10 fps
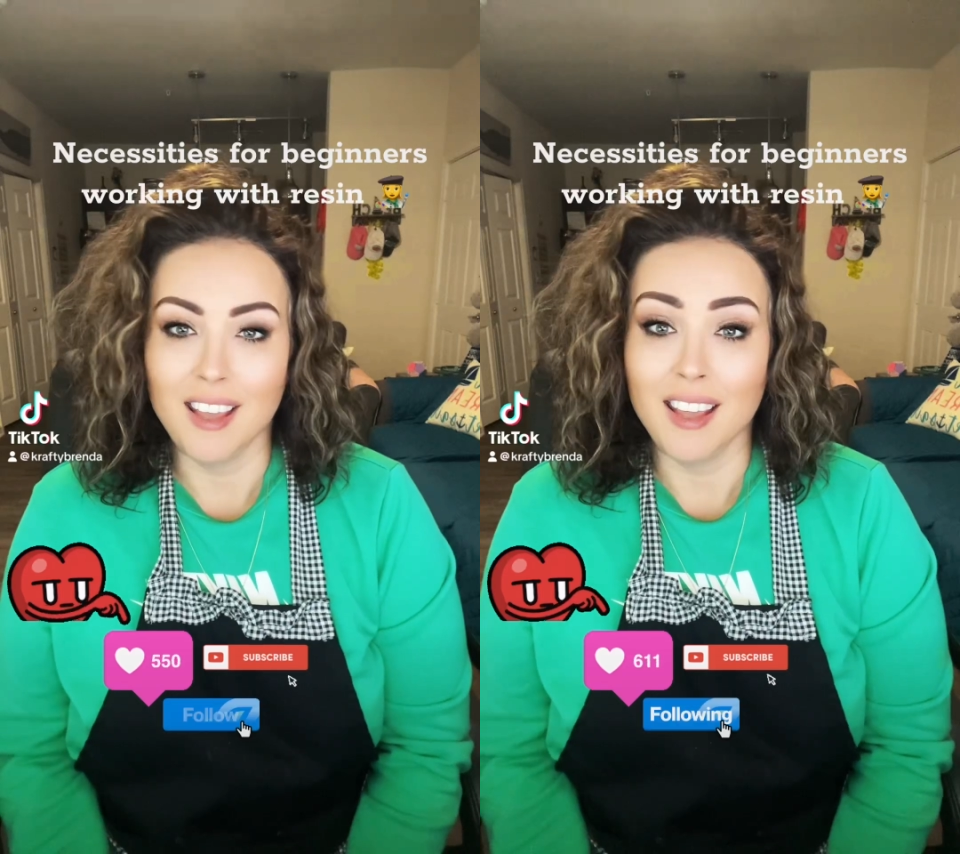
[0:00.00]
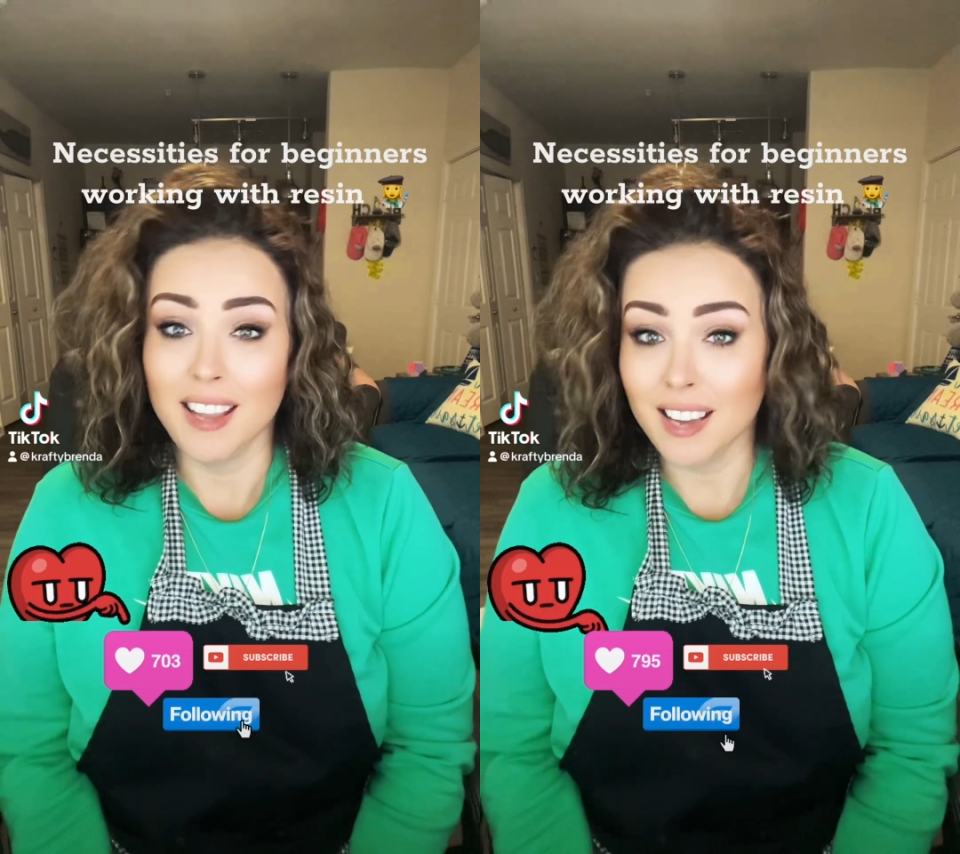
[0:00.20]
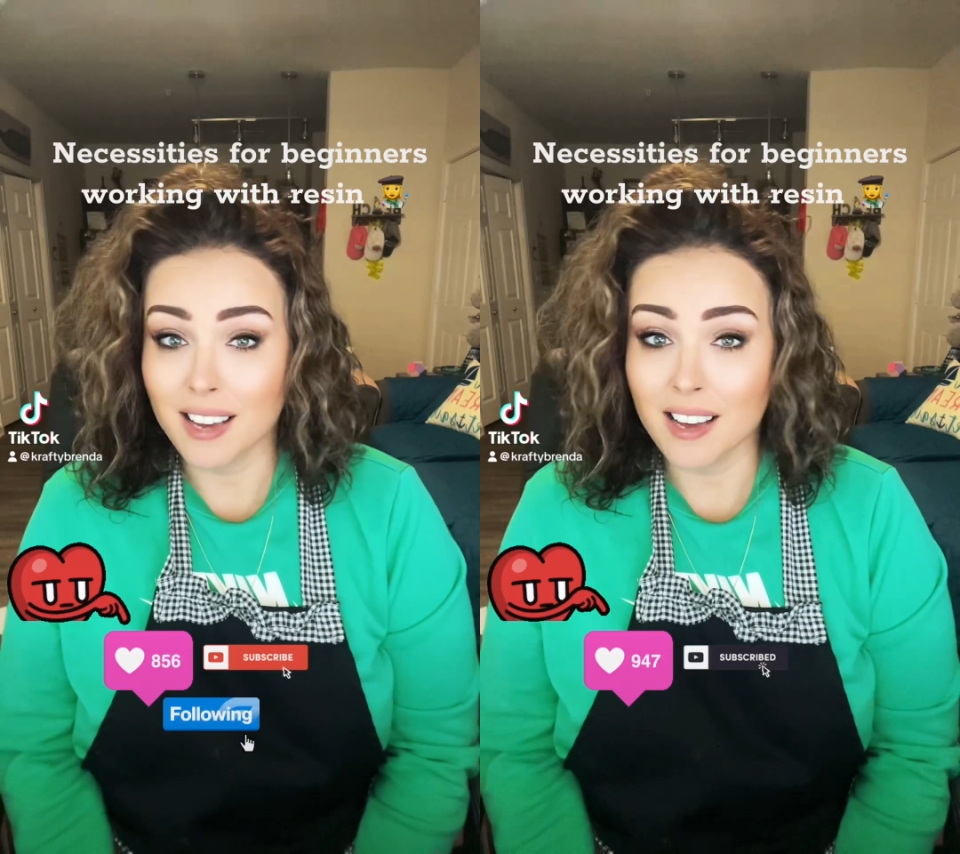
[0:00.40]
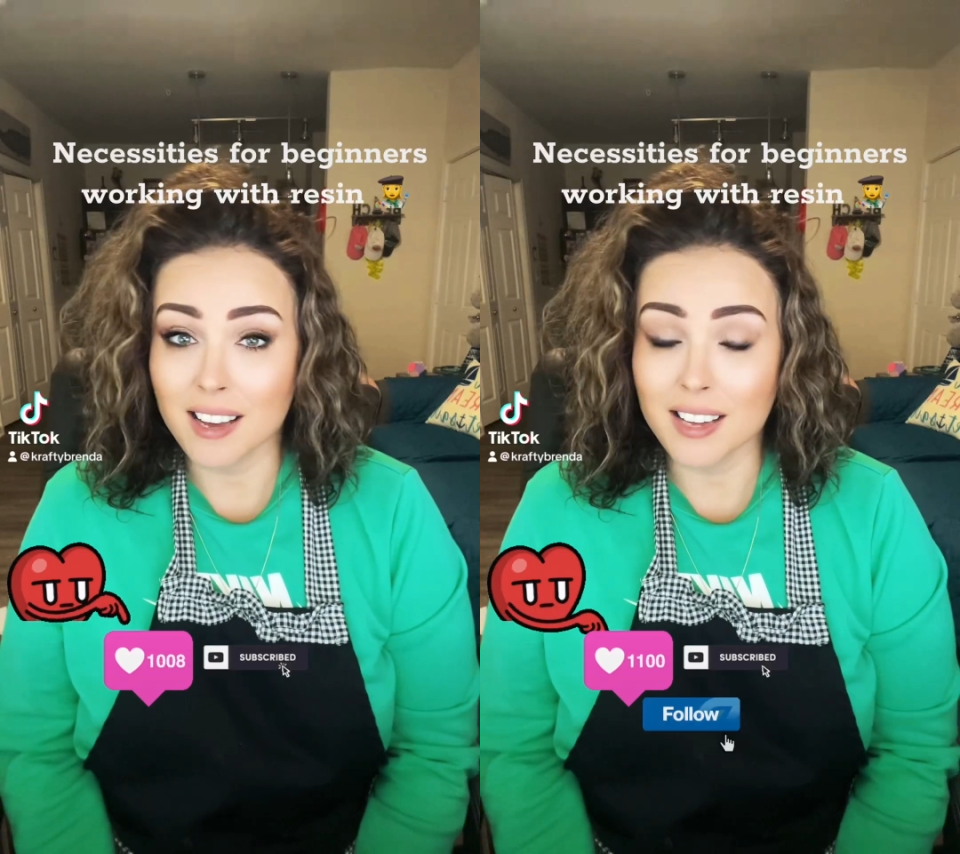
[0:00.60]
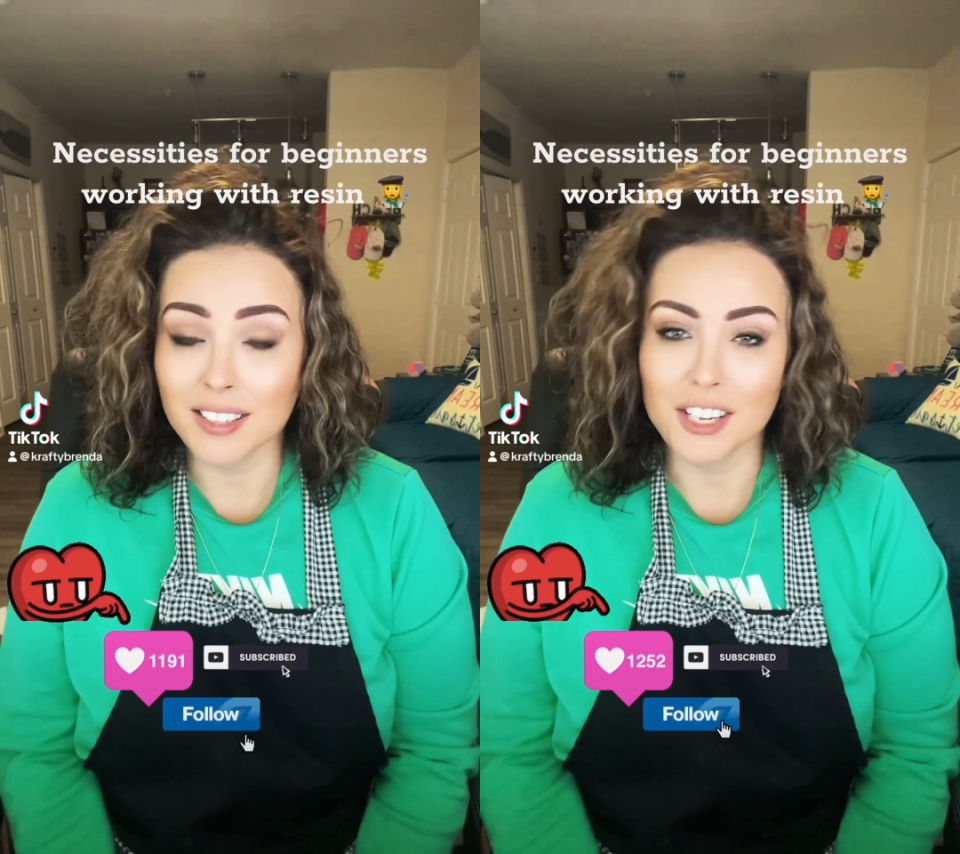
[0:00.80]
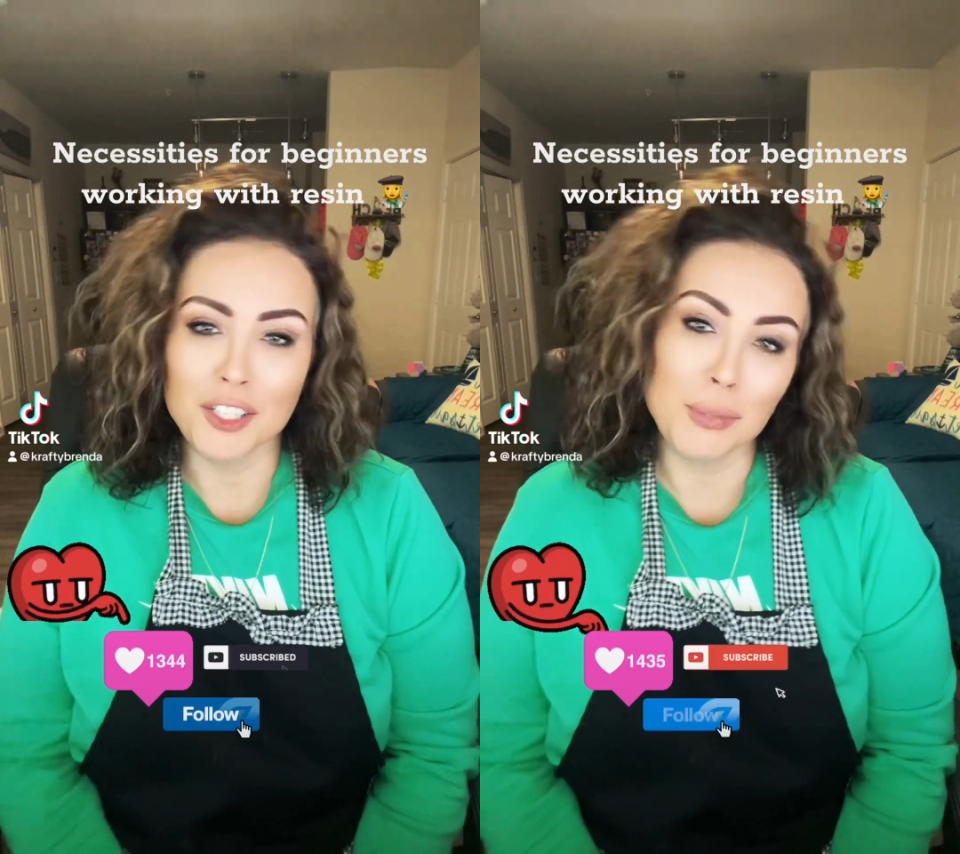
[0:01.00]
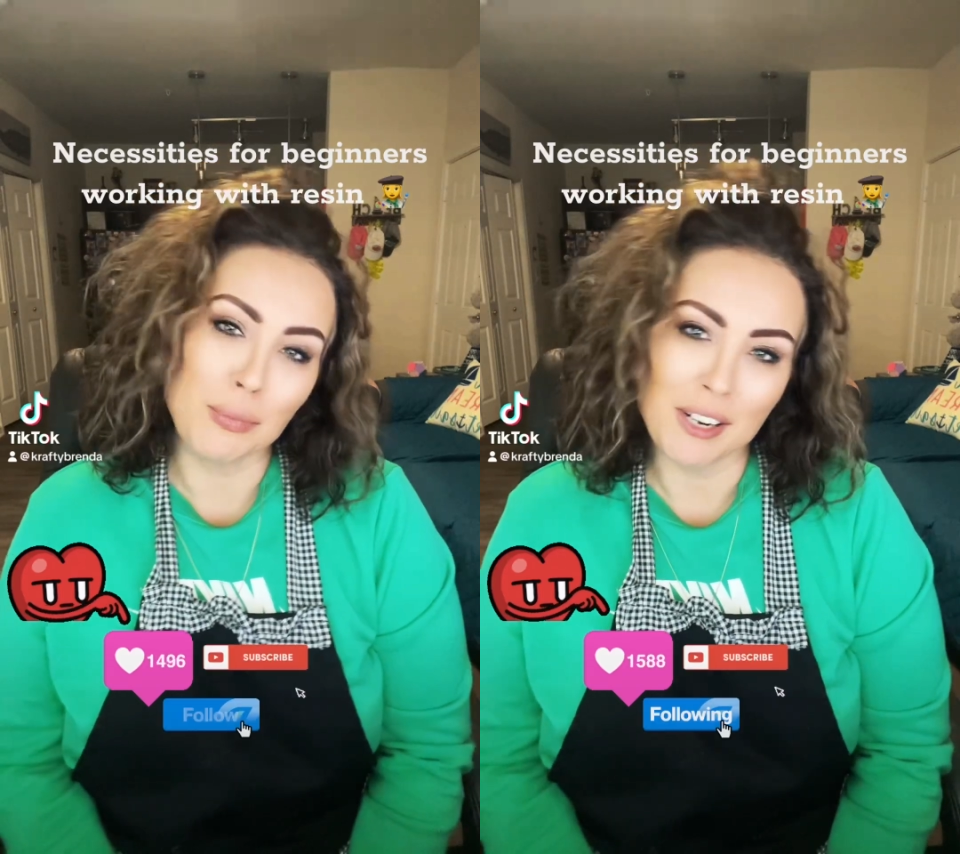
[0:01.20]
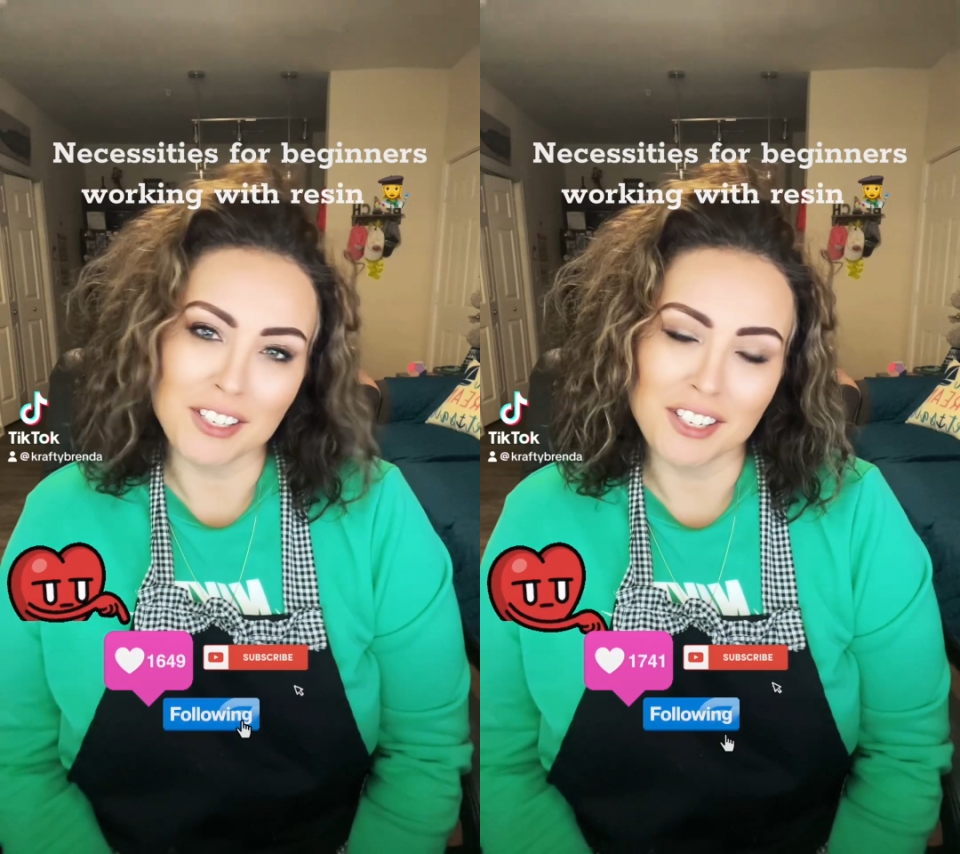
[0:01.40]
Hey guys, it's
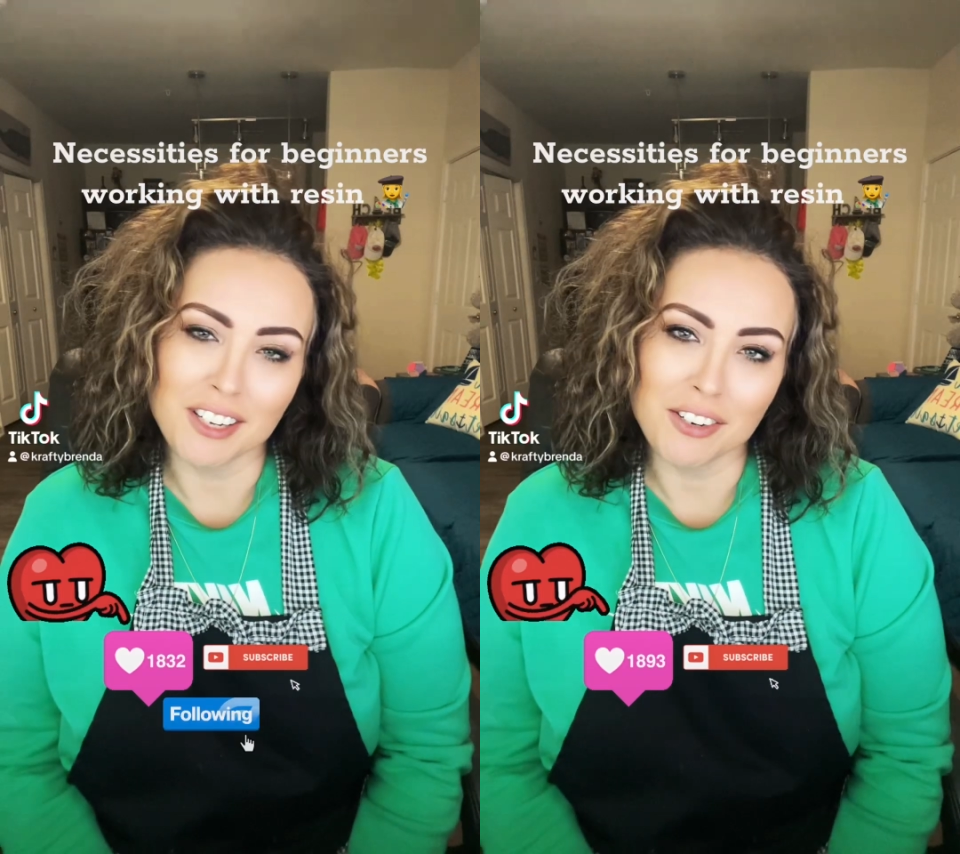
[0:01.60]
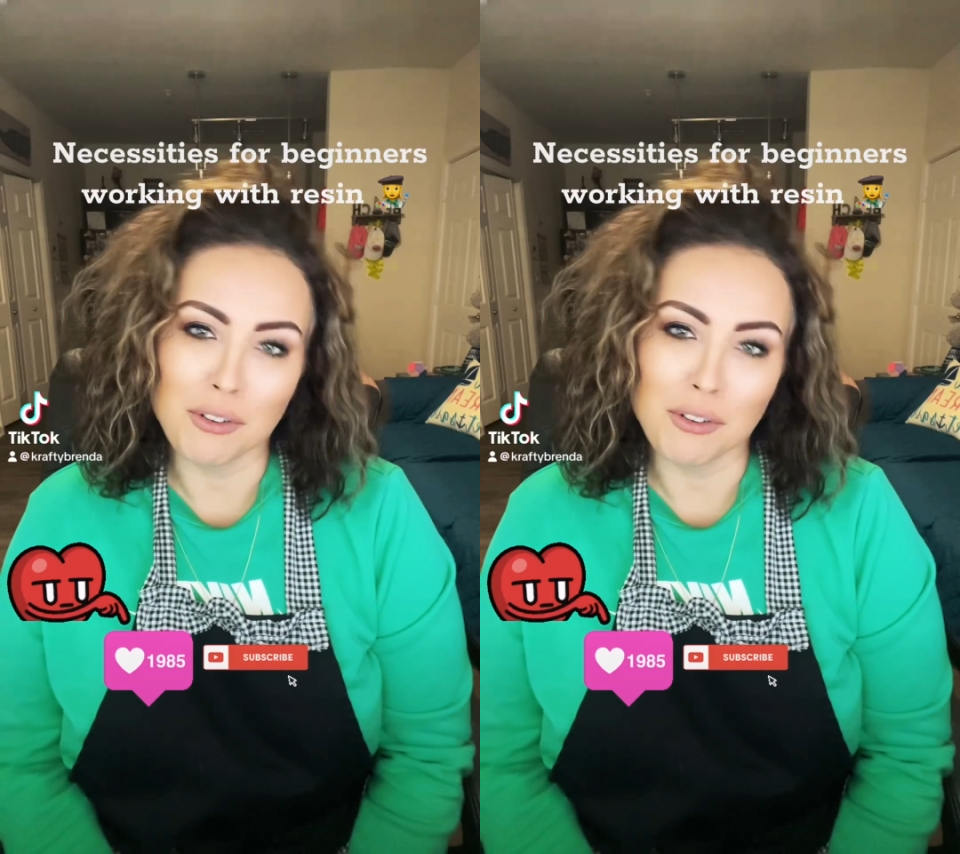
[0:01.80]
Brenda,